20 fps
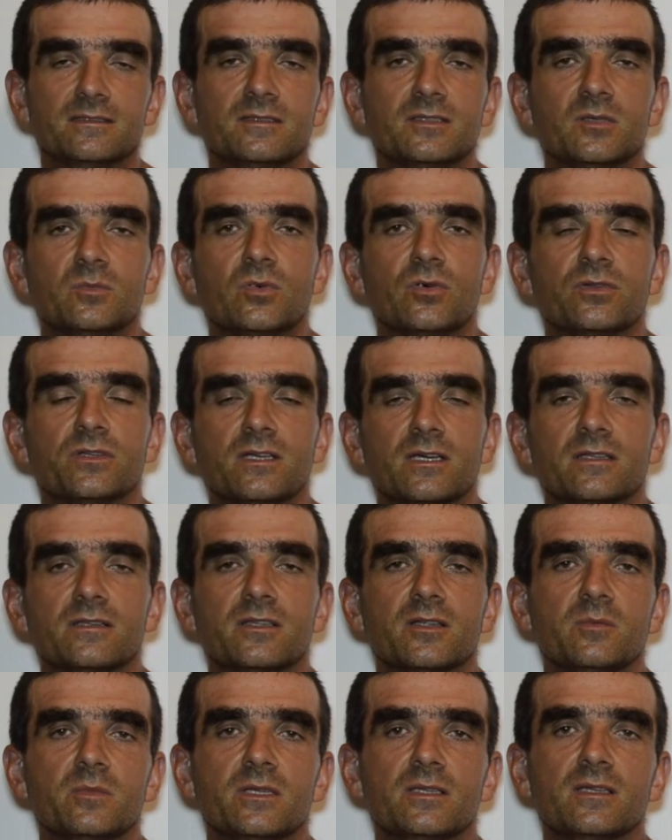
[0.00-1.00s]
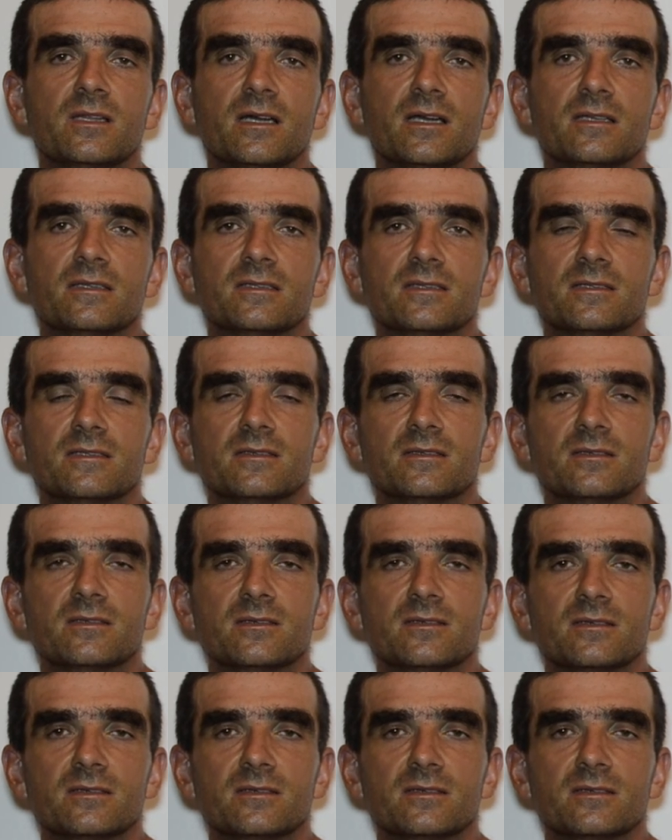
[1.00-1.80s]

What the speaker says: in the morning until midnight, and